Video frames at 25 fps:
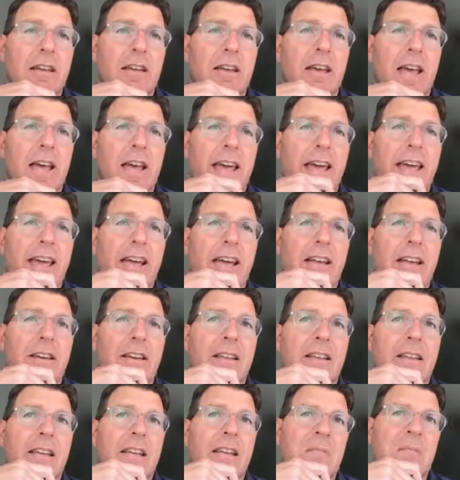And
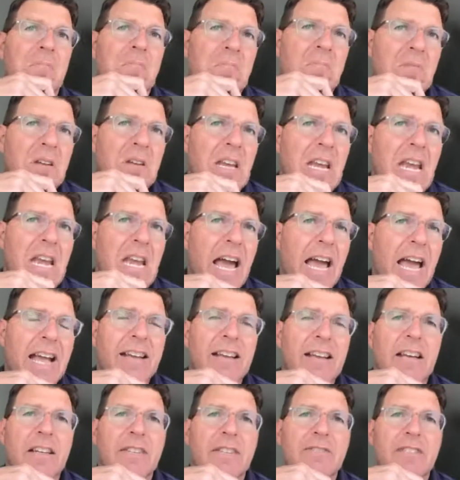in
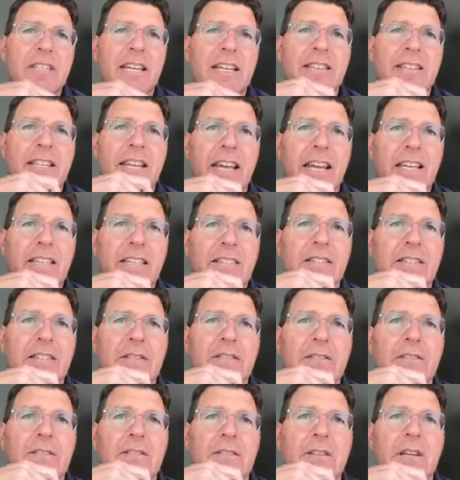9 out of 10
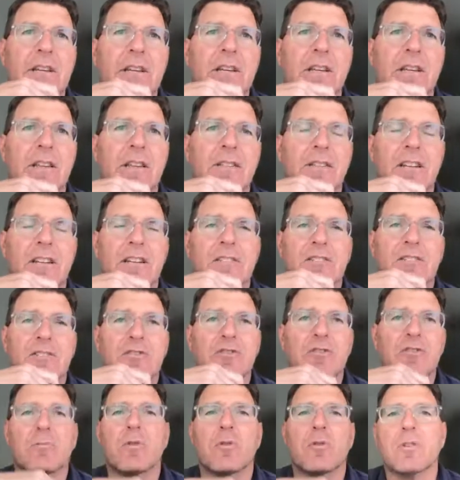cases, the
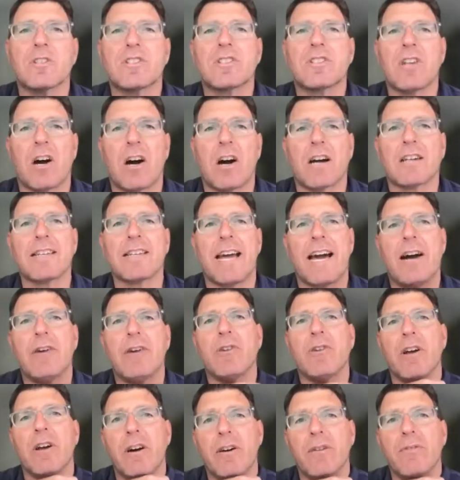consumer was talked
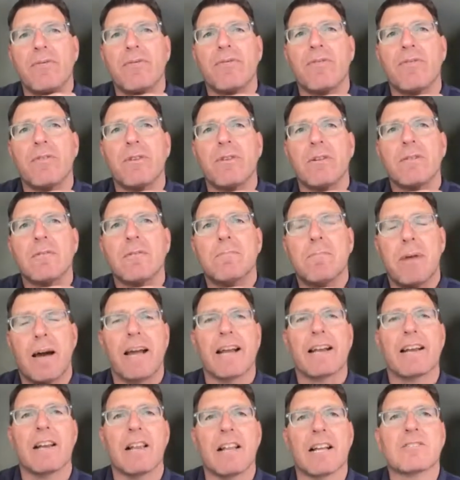out of
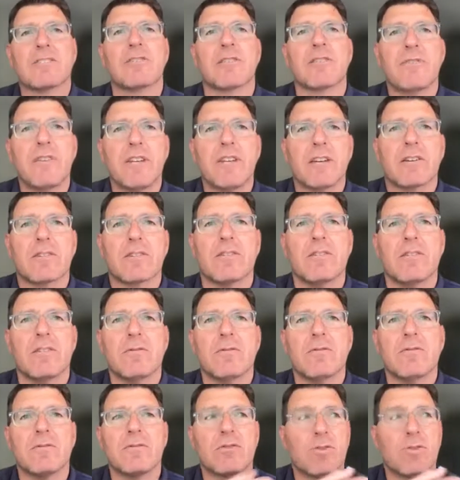buying an electric
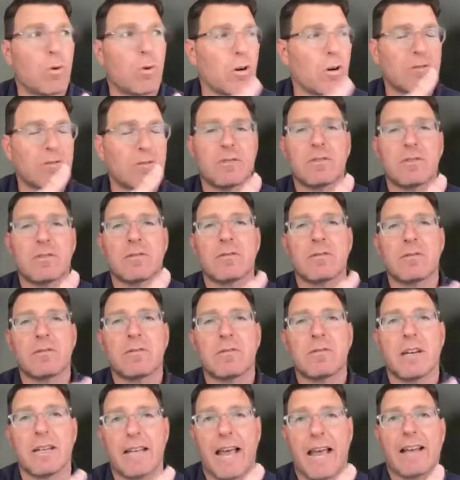vehicle towards
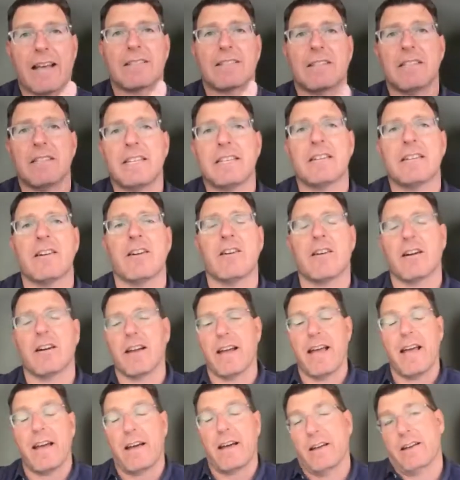a gasoline car,
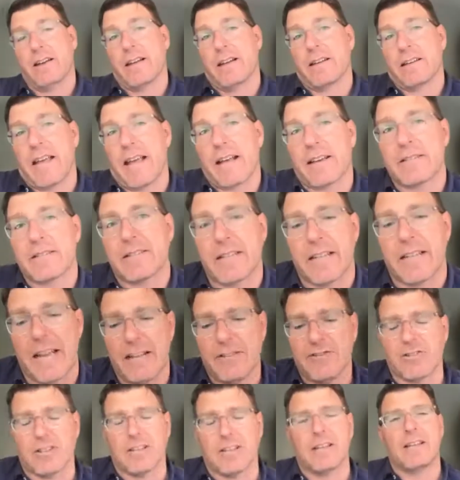a gasoline
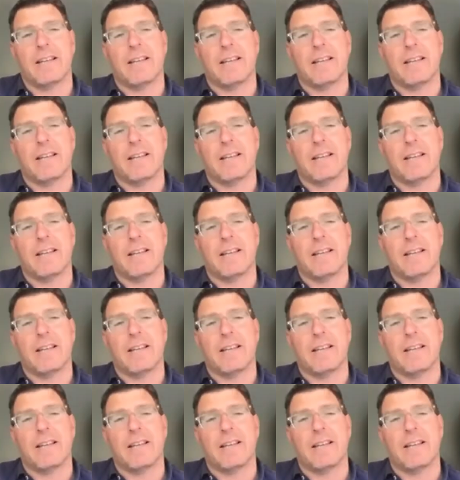engine.